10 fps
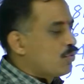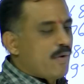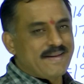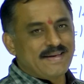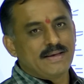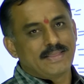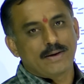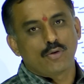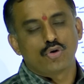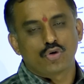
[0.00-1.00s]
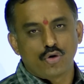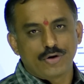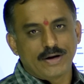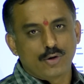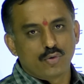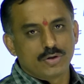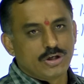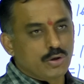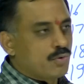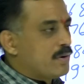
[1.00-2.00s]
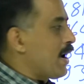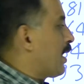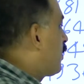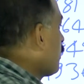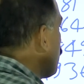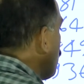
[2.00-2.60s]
square is equal to 2209.